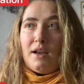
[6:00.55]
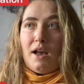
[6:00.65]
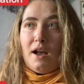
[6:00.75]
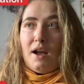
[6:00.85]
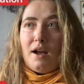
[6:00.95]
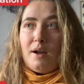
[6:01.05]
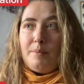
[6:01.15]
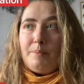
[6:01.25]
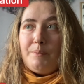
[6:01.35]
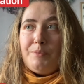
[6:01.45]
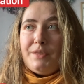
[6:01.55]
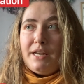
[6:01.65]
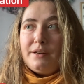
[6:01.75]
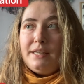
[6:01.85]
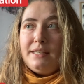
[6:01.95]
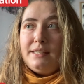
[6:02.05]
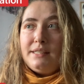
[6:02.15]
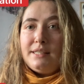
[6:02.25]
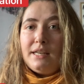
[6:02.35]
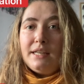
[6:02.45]
There
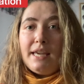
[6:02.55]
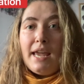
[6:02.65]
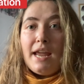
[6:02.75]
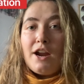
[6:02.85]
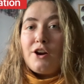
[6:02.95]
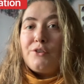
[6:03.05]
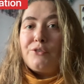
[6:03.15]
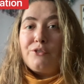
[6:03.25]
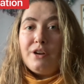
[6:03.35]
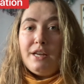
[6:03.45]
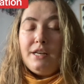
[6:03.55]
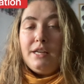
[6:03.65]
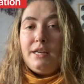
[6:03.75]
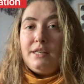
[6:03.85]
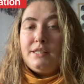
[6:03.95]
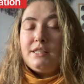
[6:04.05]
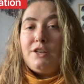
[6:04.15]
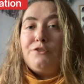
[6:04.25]
is a carefreeness, a